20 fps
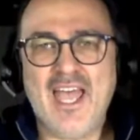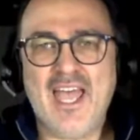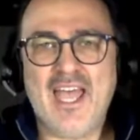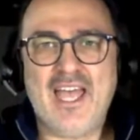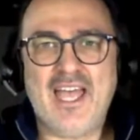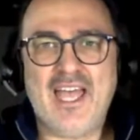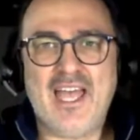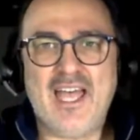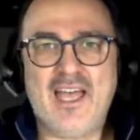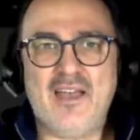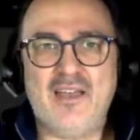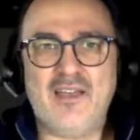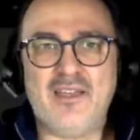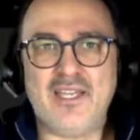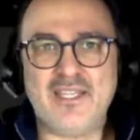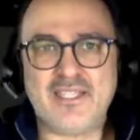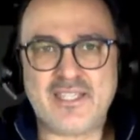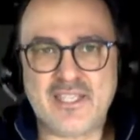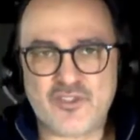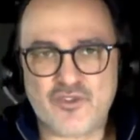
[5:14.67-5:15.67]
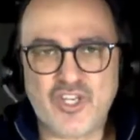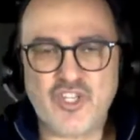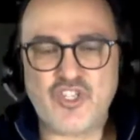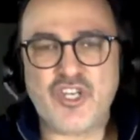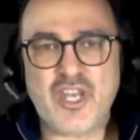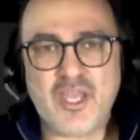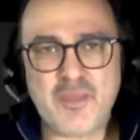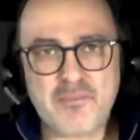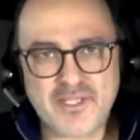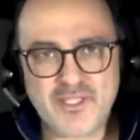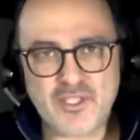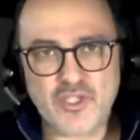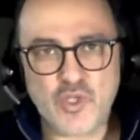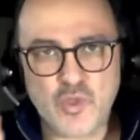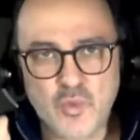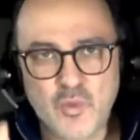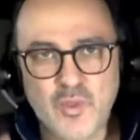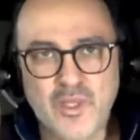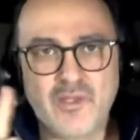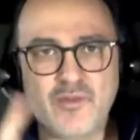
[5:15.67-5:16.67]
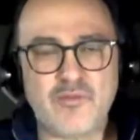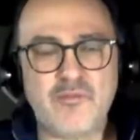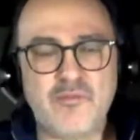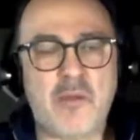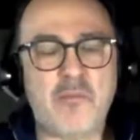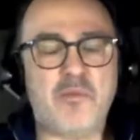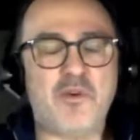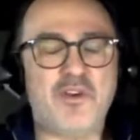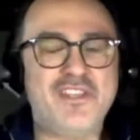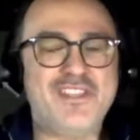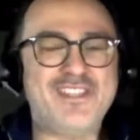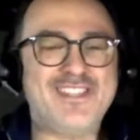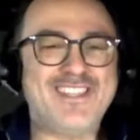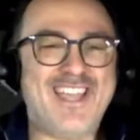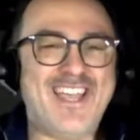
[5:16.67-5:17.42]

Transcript: It's a strange name, but you will remember it.